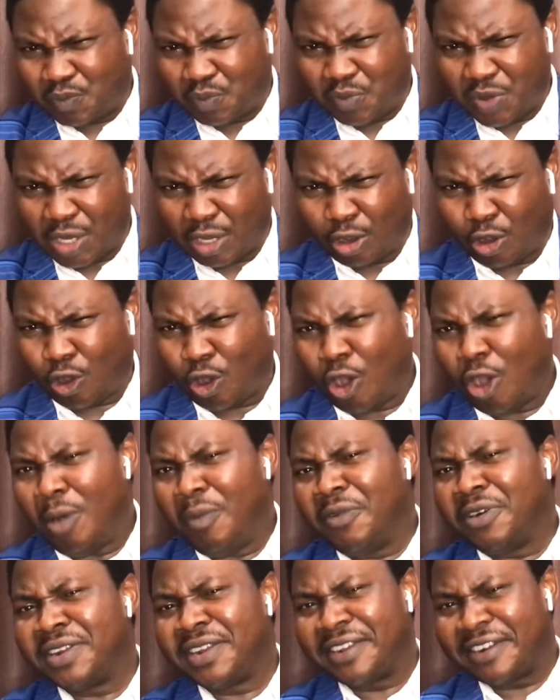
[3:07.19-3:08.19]
become
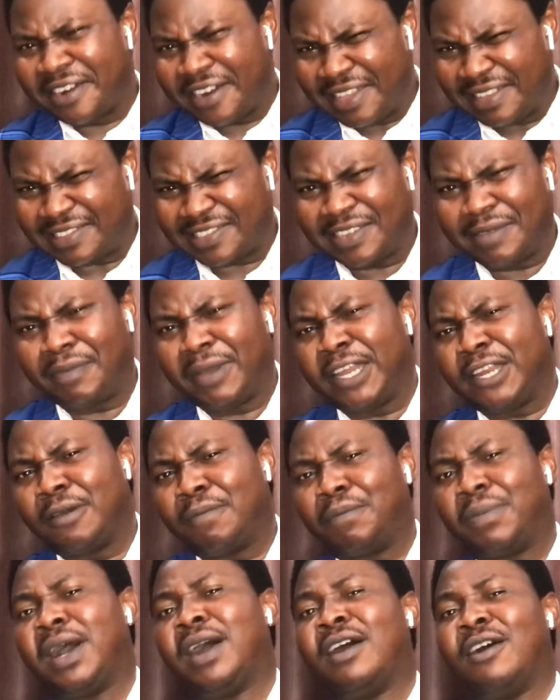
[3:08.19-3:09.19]
rewritten by the
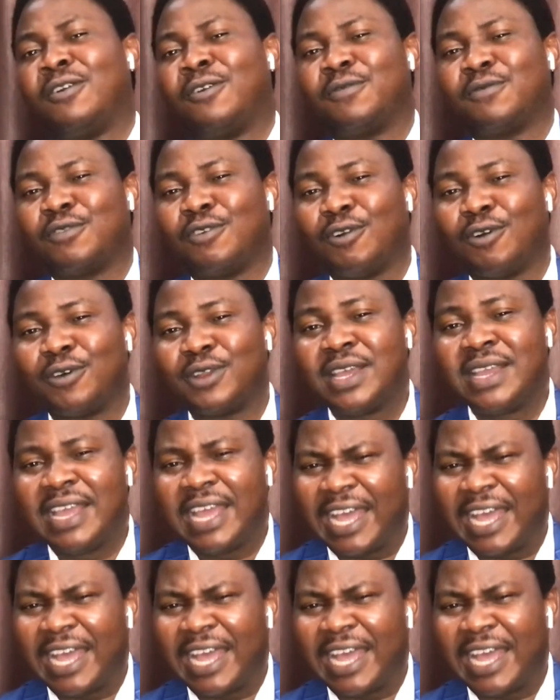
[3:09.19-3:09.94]
power of God.